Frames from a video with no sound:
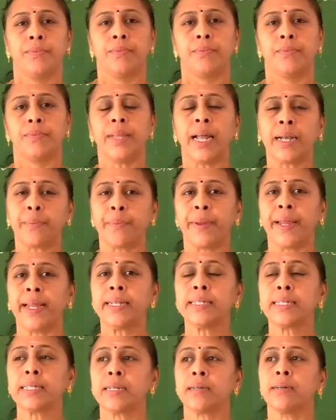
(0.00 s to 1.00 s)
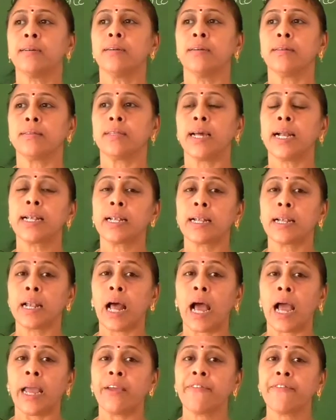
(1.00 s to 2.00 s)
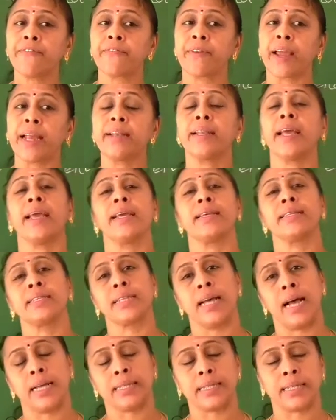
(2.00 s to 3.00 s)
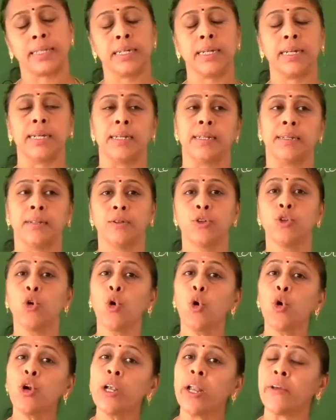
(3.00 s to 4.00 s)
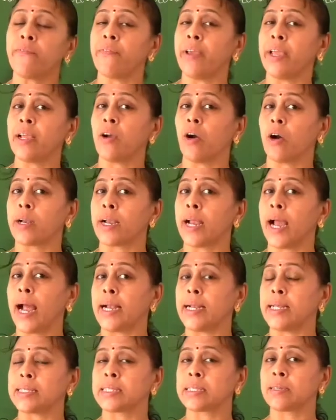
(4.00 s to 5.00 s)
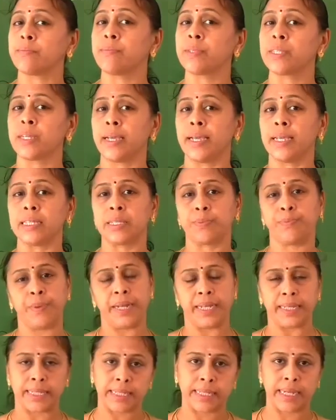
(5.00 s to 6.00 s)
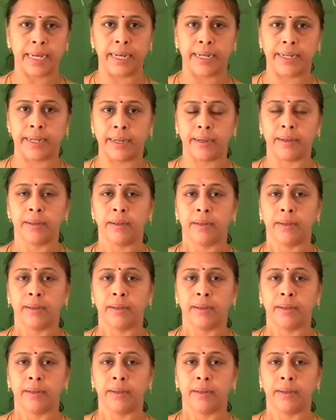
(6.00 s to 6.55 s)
That means that life gets exhausted. No living organisms is present.